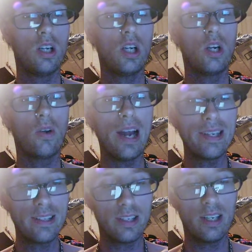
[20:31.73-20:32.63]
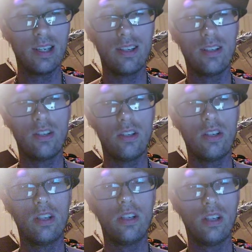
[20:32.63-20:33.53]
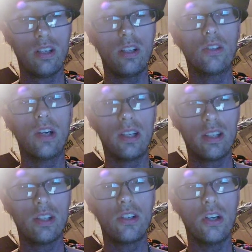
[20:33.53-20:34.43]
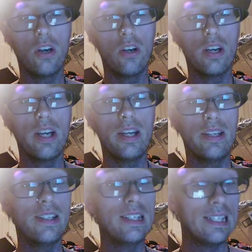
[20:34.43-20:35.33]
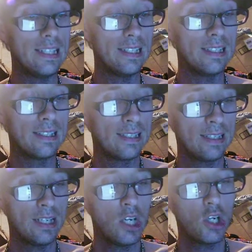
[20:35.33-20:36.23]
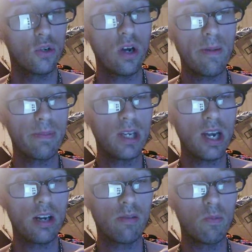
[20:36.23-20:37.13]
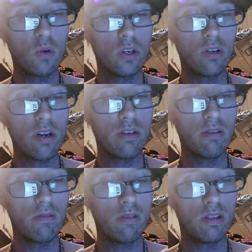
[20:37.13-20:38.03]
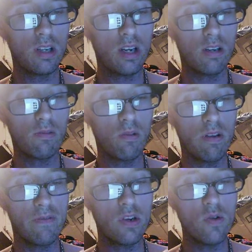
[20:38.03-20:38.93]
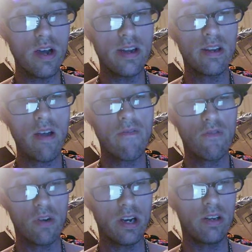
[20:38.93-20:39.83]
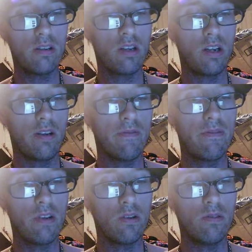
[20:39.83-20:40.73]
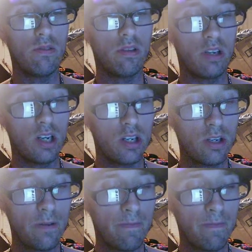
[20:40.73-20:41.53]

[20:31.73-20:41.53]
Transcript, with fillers: Gratigan G R A T. Trump takes more aggressive stance with U.S. friends and foes in Asia.